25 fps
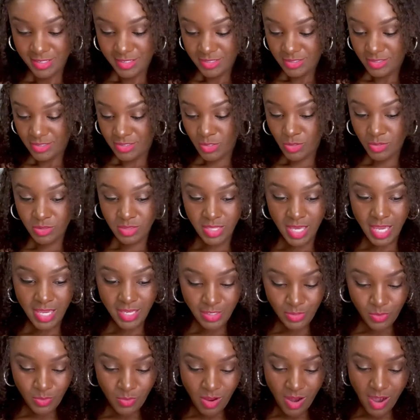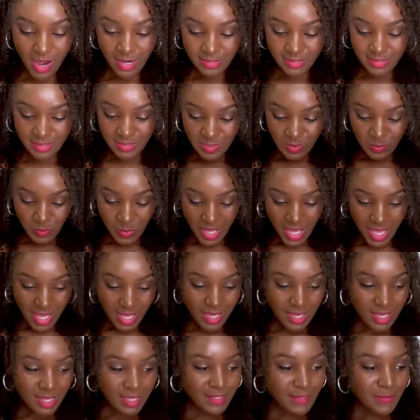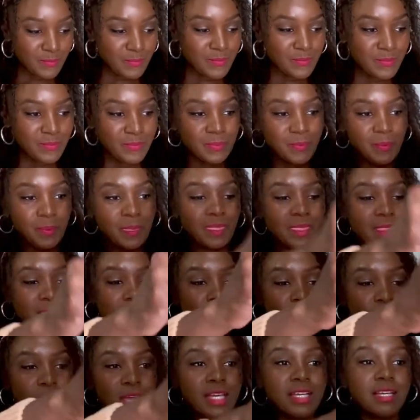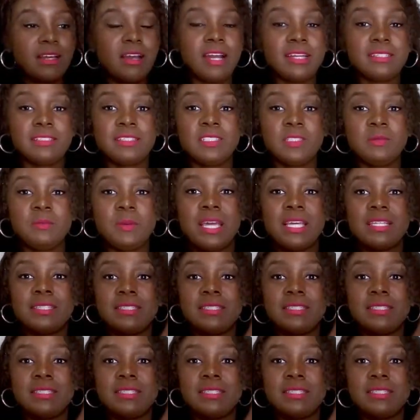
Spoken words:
So thank you, Hearts of Spade. Okay, Hearts of Spade